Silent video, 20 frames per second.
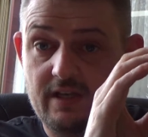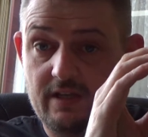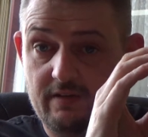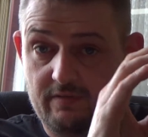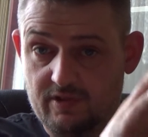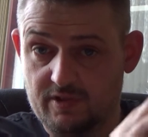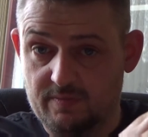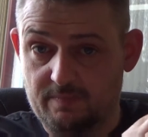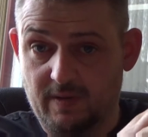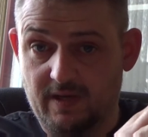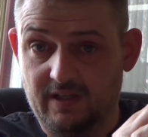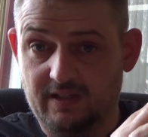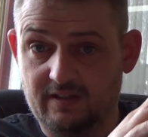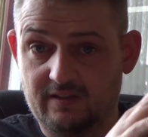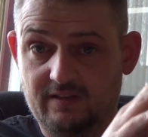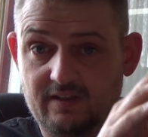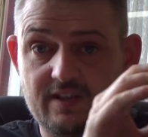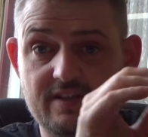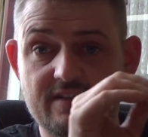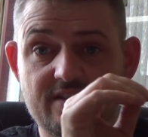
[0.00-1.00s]
if it's
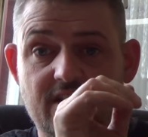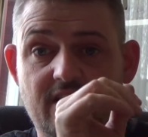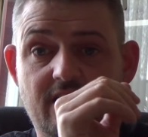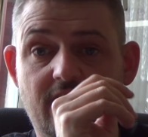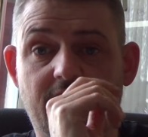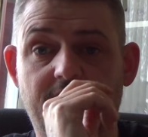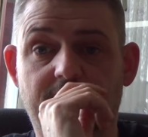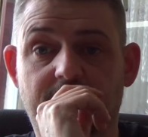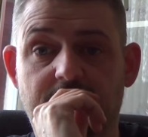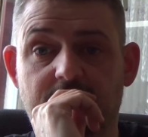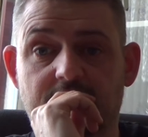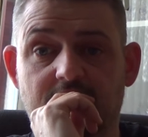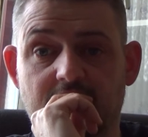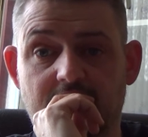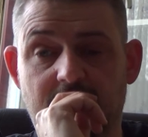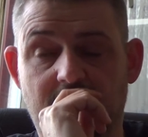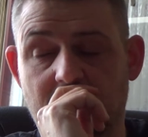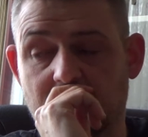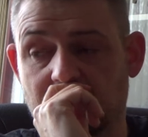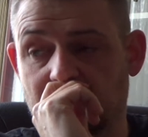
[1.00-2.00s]
painted, instead of
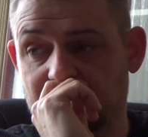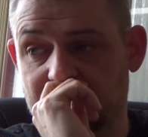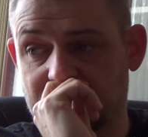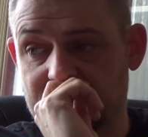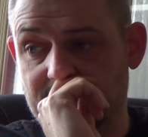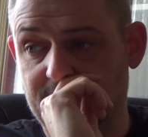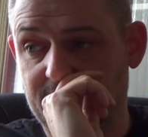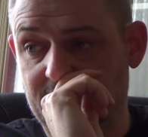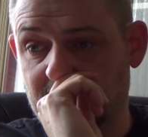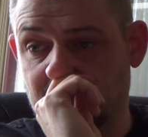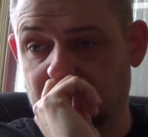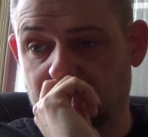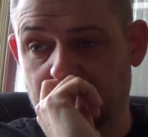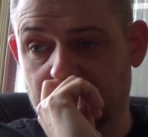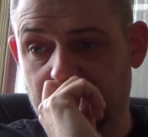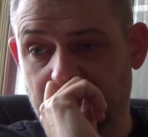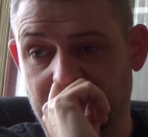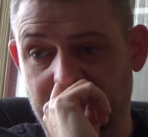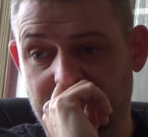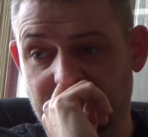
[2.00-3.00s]
taking along something
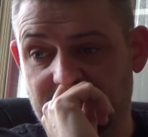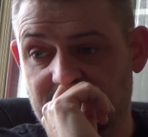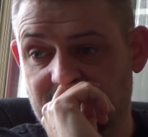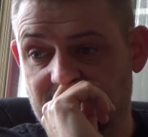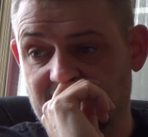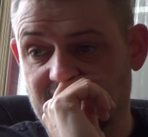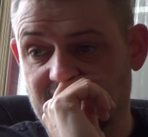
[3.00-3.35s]
unpainted.